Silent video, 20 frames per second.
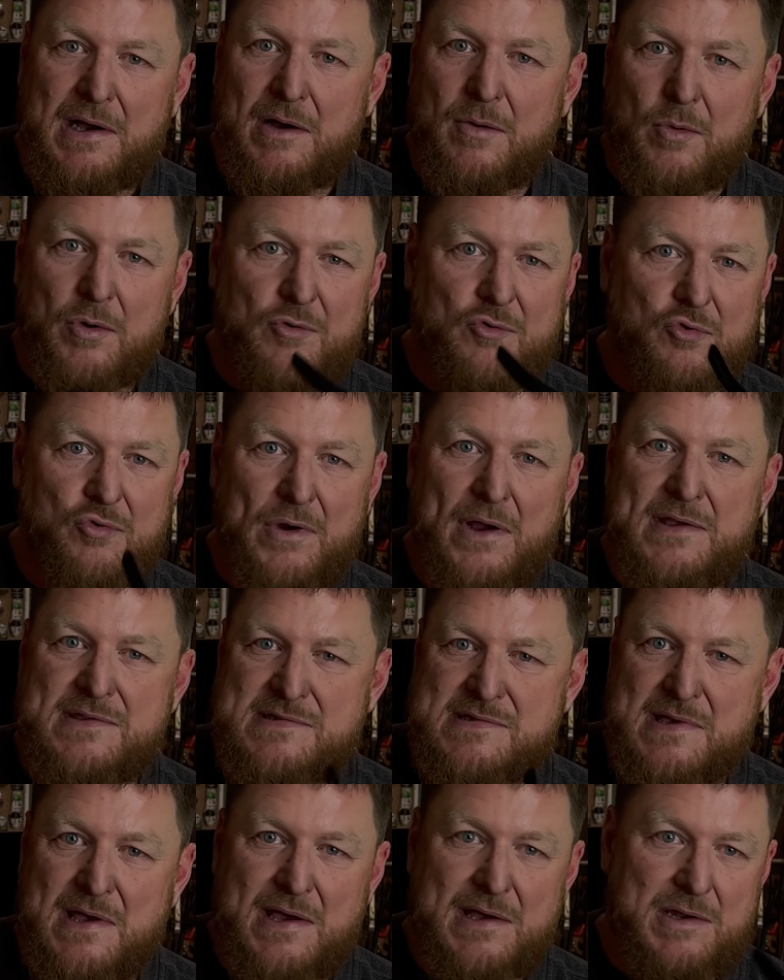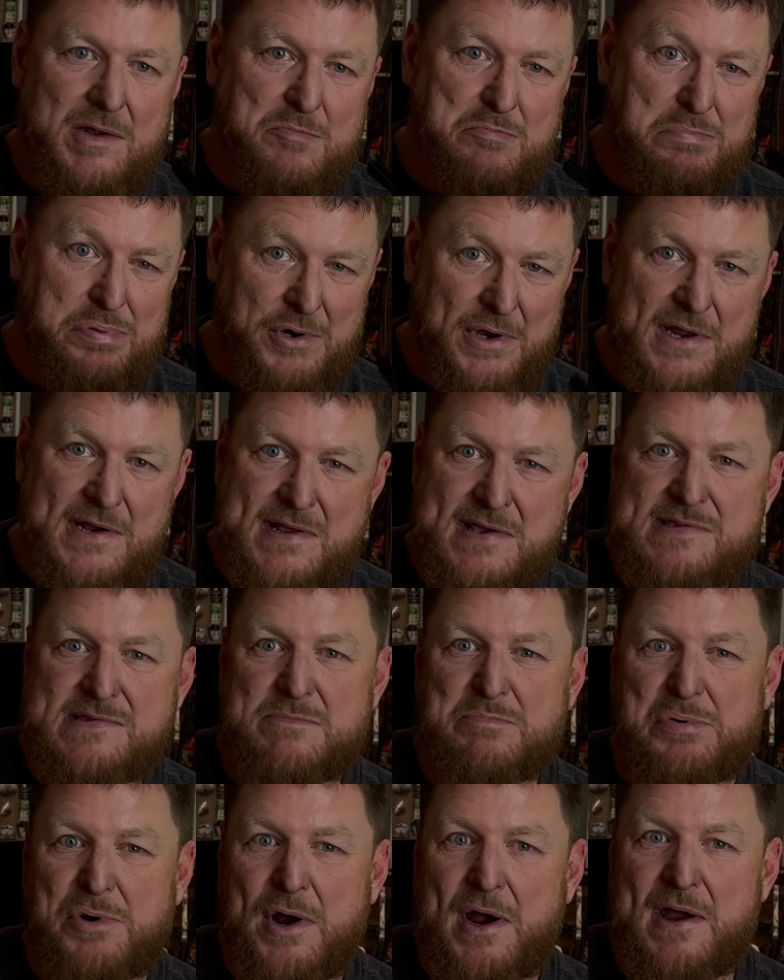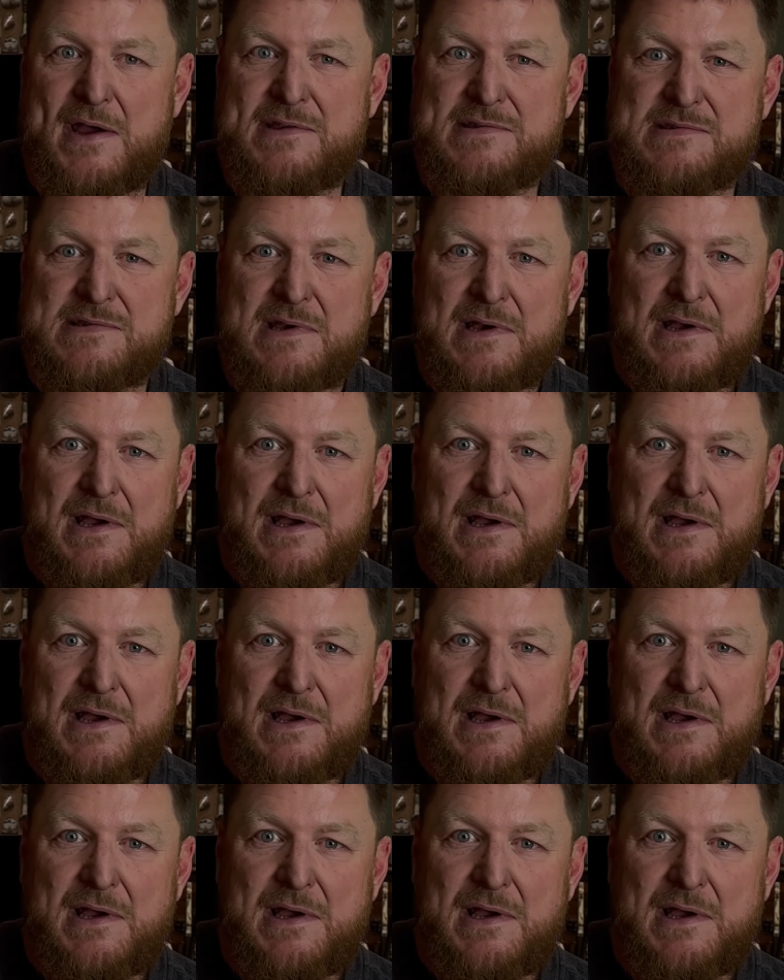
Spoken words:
Great set, pretty decent price.